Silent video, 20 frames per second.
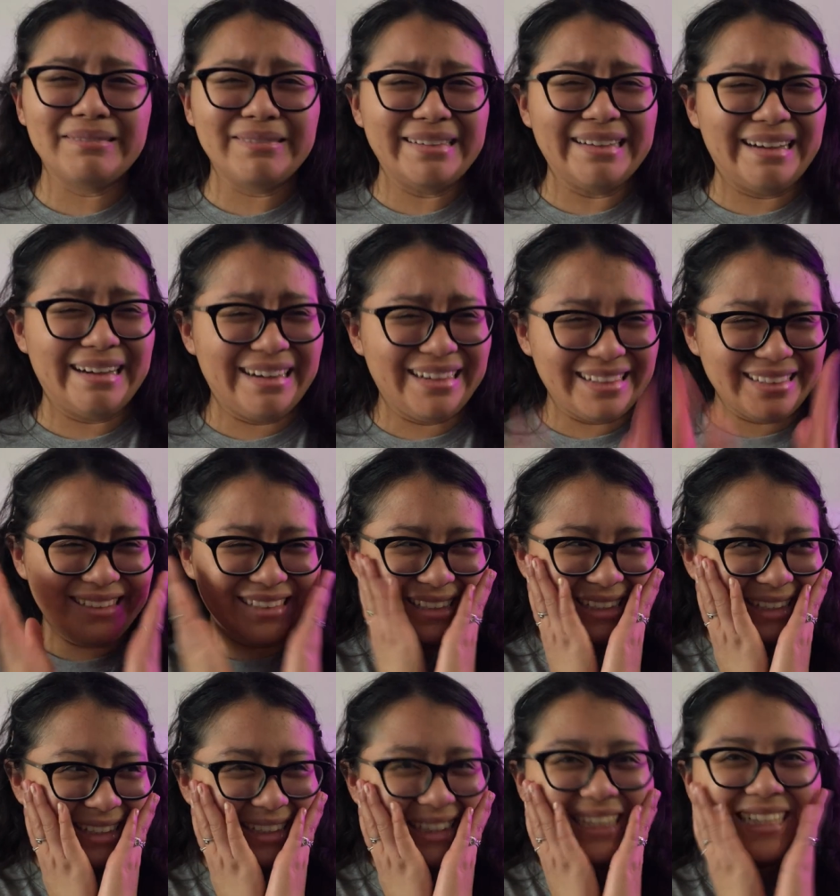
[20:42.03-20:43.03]
my God,
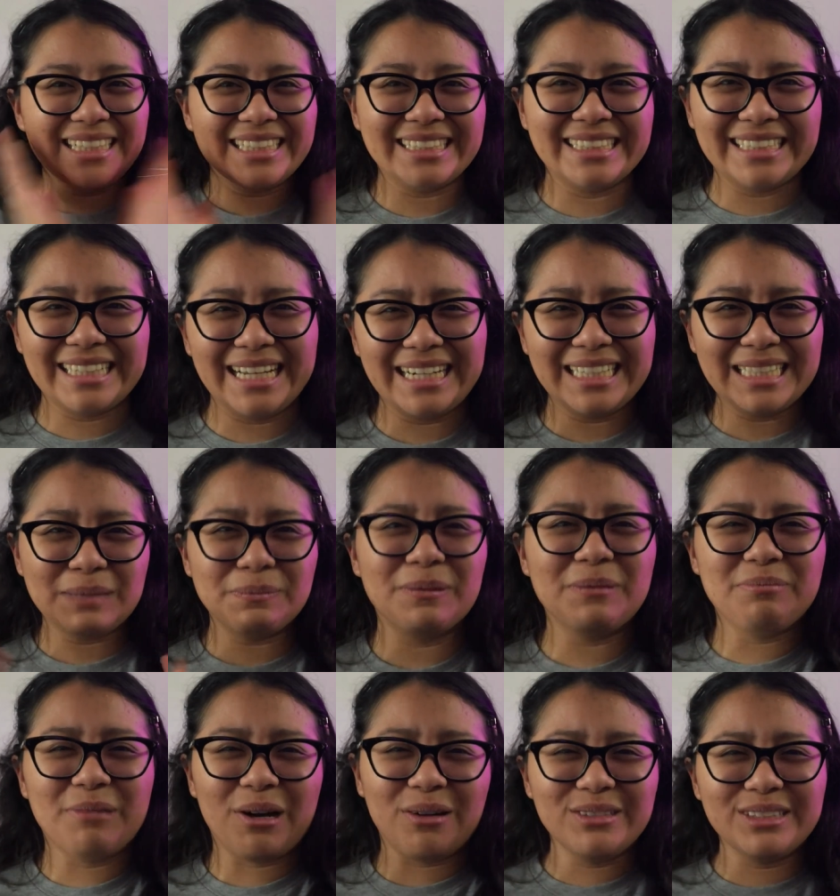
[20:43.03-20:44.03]
like he doesn't let us
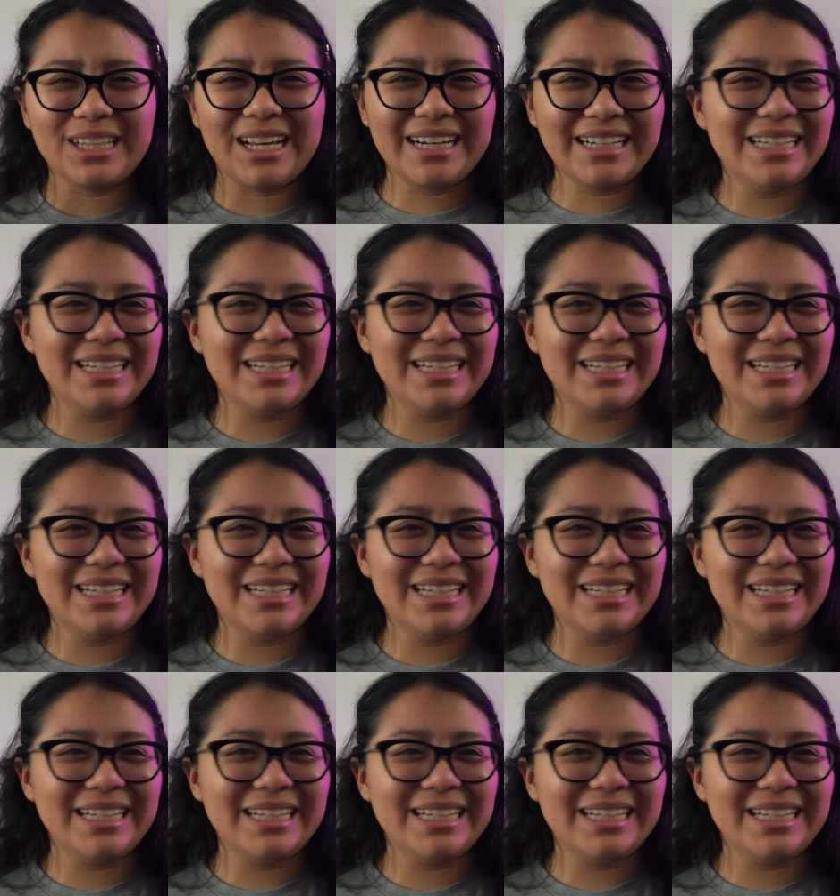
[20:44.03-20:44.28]
put bows on